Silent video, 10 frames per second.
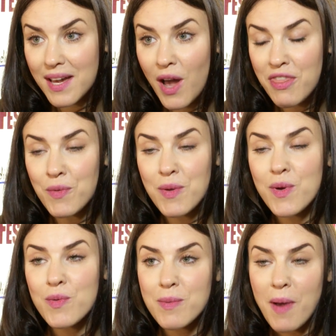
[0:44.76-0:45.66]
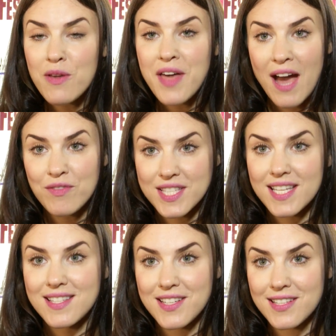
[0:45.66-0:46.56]
I think we, we, we both have
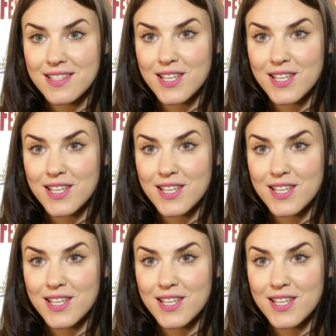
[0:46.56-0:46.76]
sisters,